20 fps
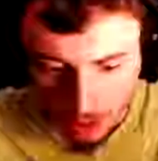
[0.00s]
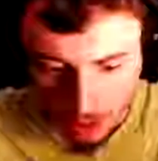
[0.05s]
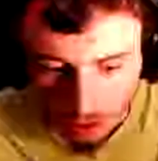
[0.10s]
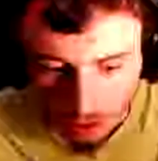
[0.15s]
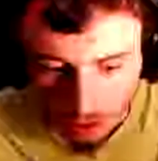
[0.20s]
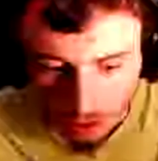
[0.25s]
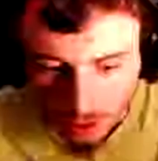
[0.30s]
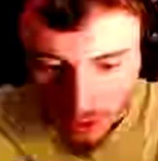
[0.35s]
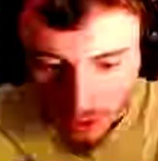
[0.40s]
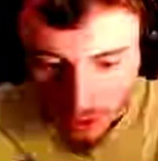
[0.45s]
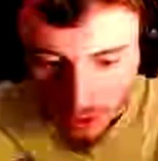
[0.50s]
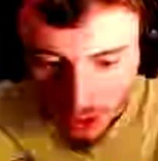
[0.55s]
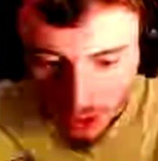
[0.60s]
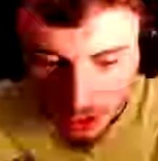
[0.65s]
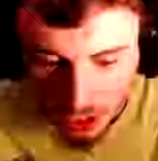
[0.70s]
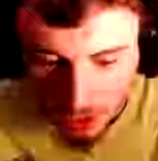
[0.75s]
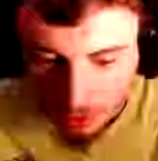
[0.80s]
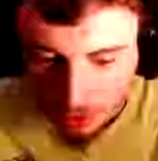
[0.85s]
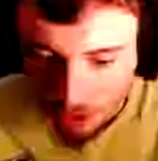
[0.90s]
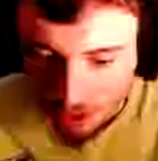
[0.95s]
I just came across
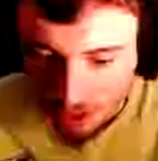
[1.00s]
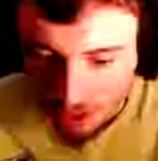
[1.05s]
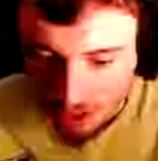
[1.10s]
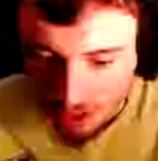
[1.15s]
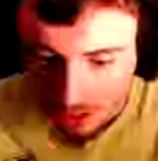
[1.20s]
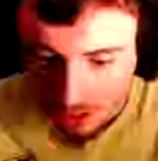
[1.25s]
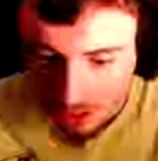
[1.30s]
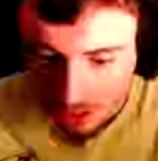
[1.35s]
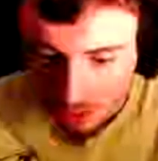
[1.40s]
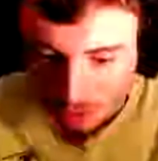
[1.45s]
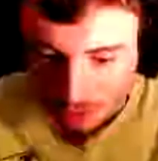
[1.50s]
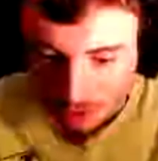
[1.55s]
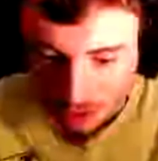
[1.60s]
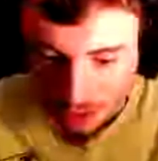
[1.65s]
another one that's